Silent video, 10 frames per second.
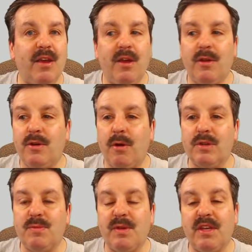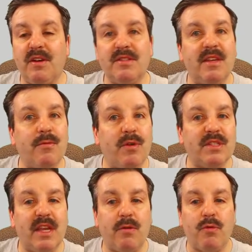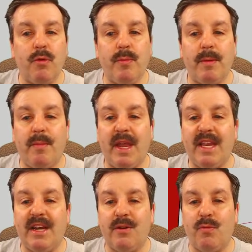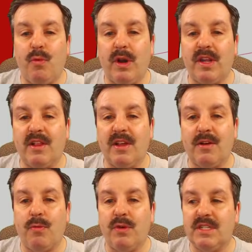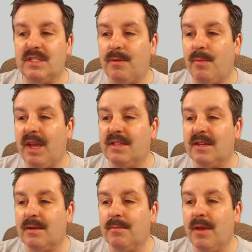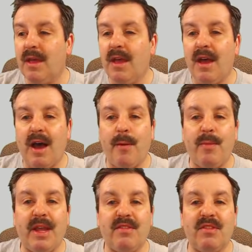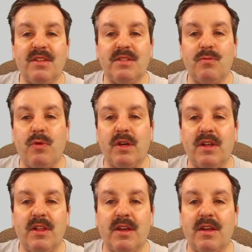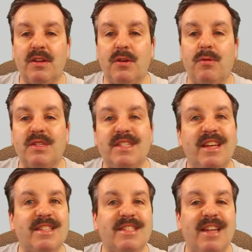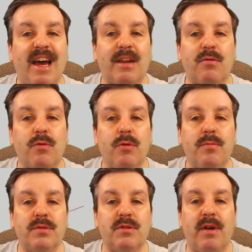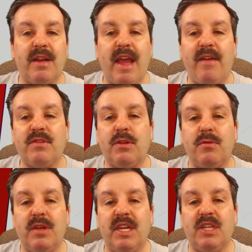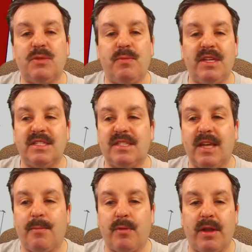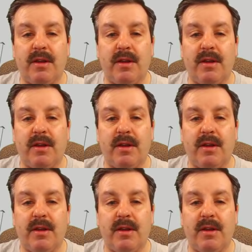Notice because it was a group, it painted in one click, which is amazing. I'll paint this in one click. Notice it's not a group, so I'd have to do each piece separate.